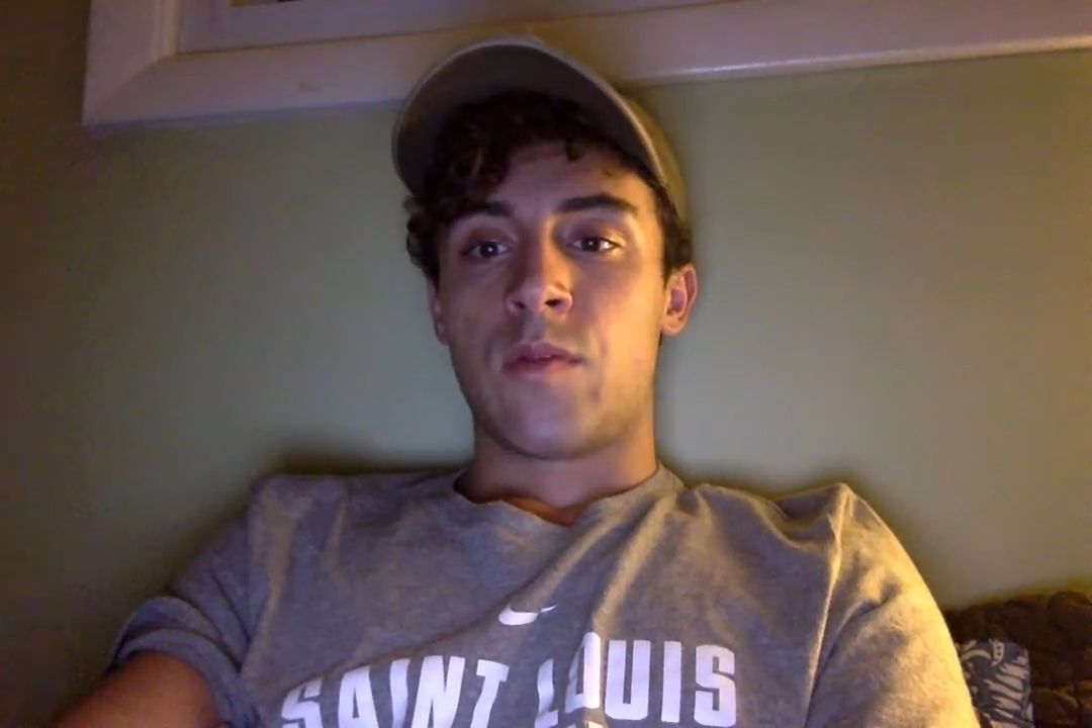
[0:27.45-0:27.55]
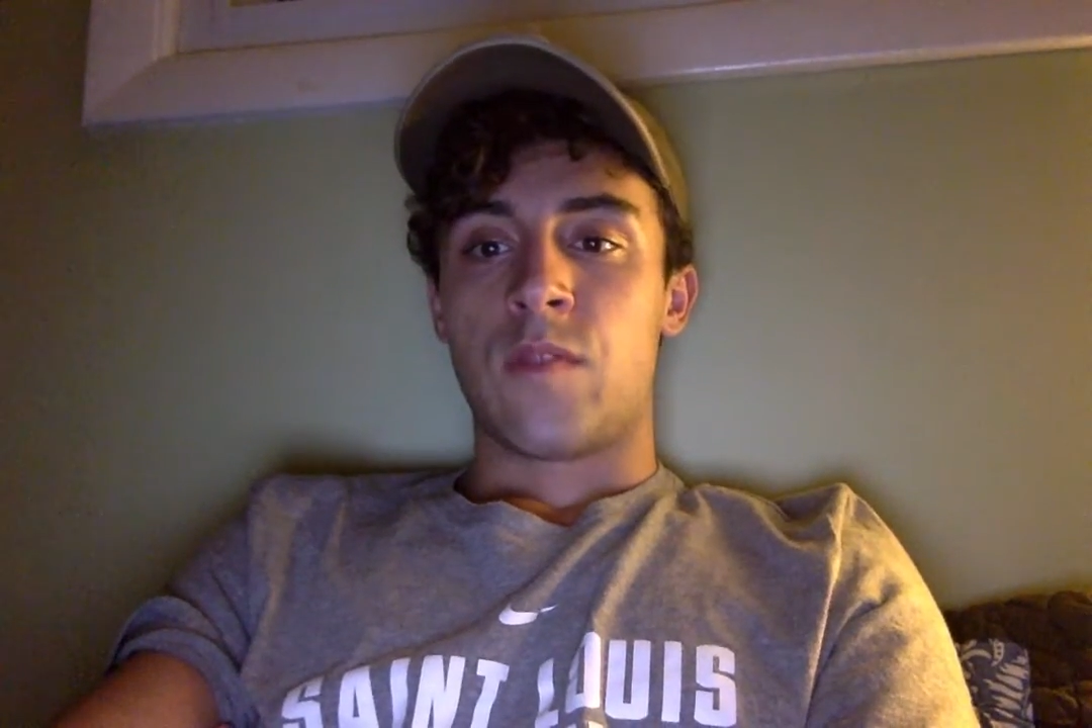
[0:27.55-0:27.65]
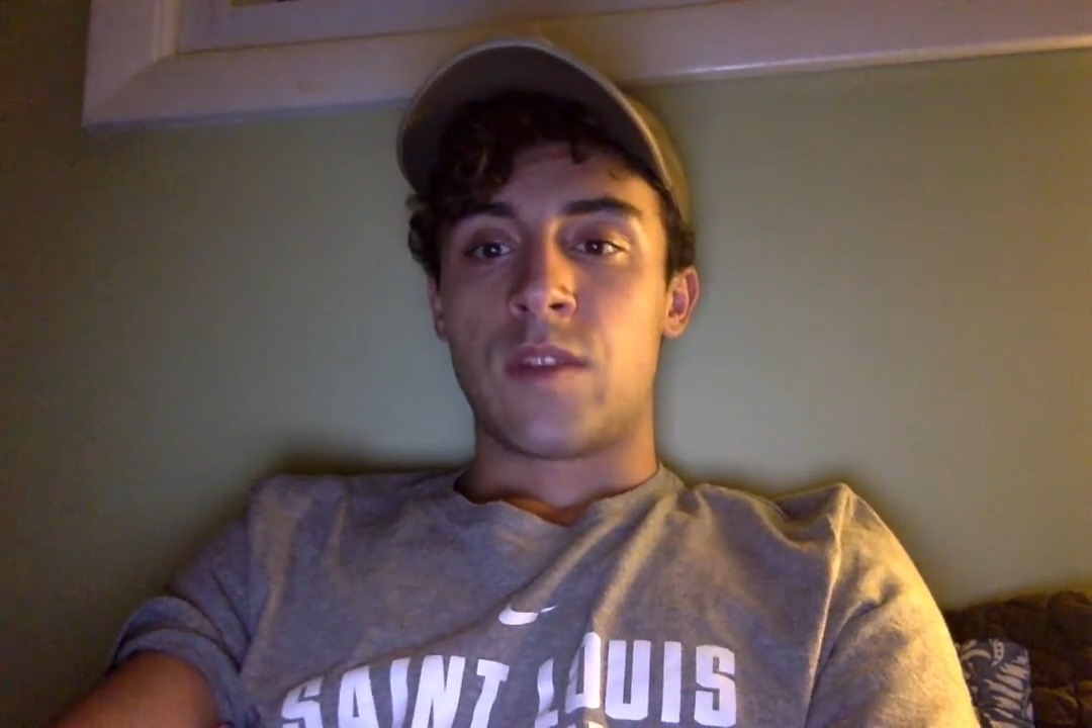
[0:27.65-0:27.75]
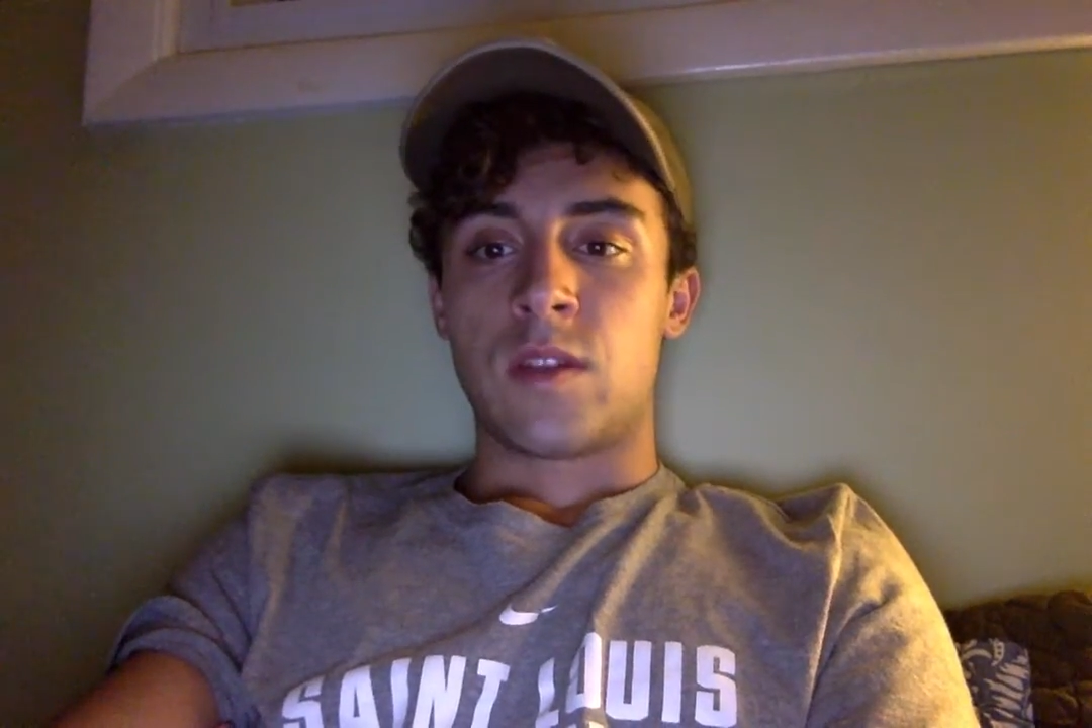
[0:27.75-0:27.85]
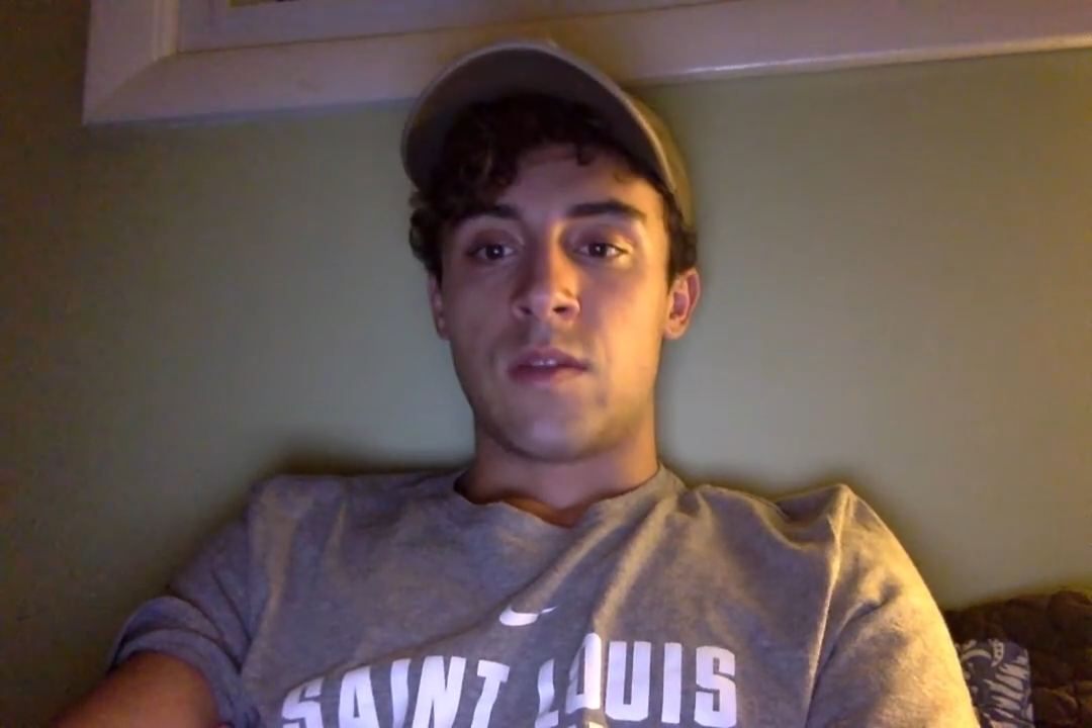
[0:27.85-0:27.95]

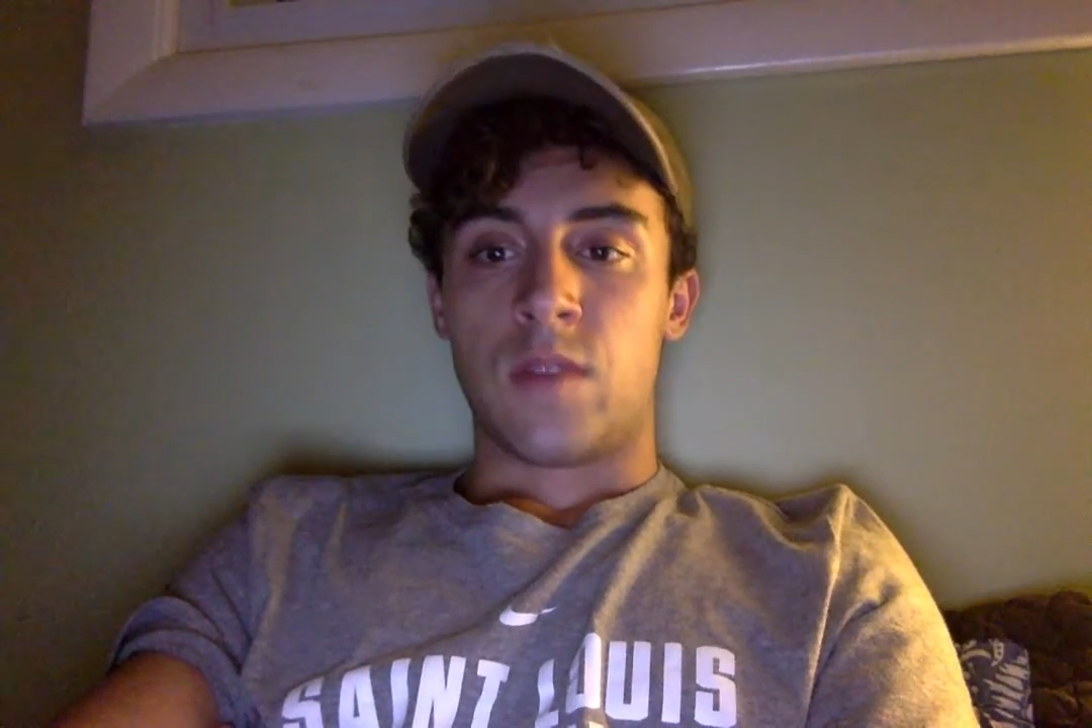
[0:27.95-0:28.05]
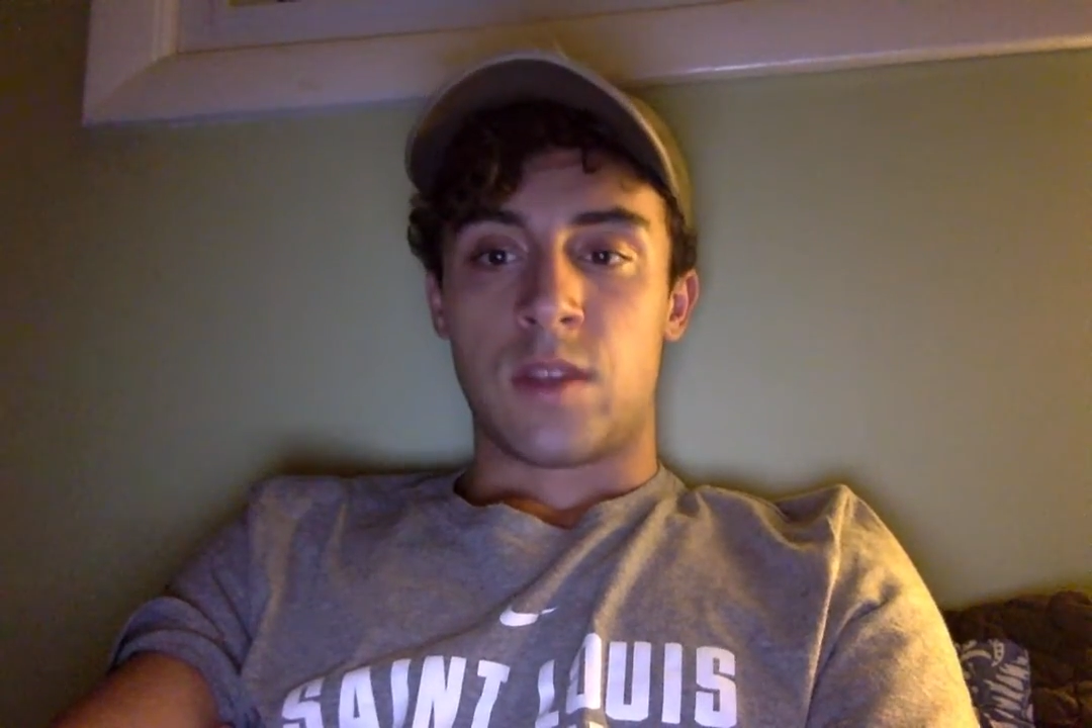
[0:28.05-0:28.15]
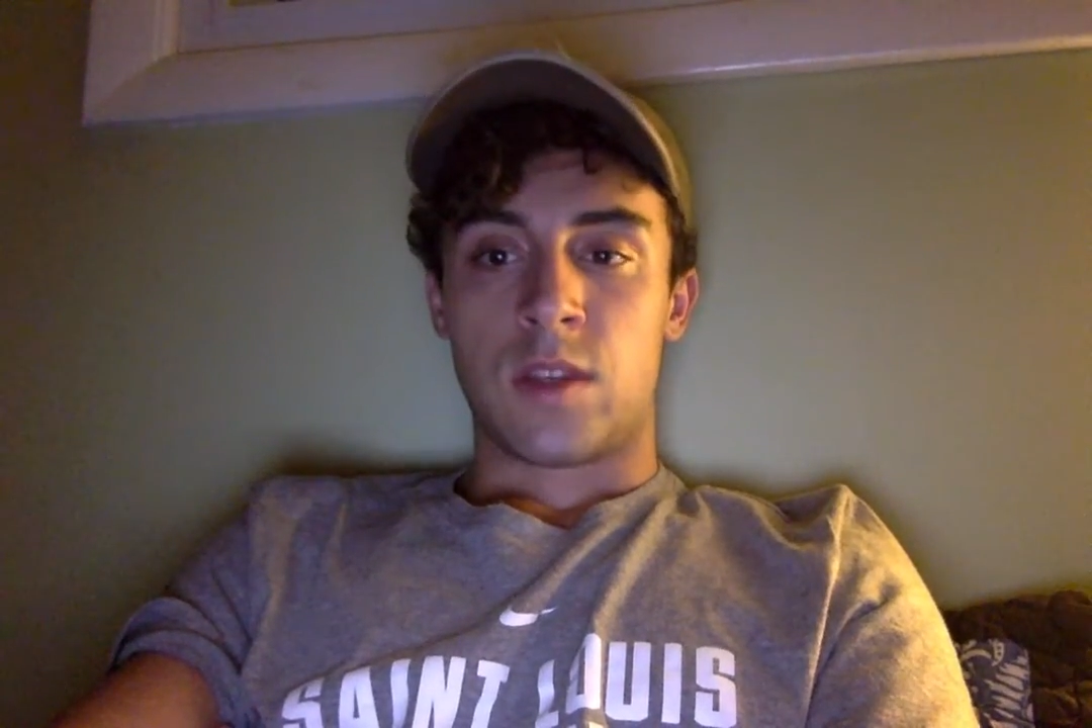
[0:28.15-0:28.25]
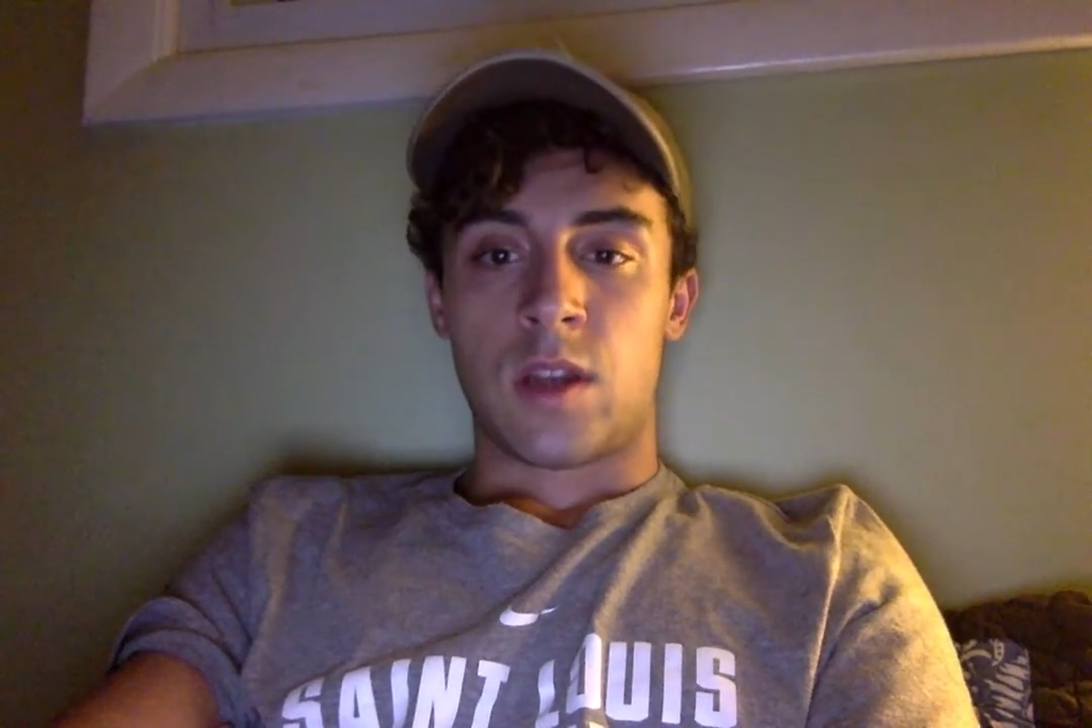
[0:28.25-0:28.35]
visit to visit,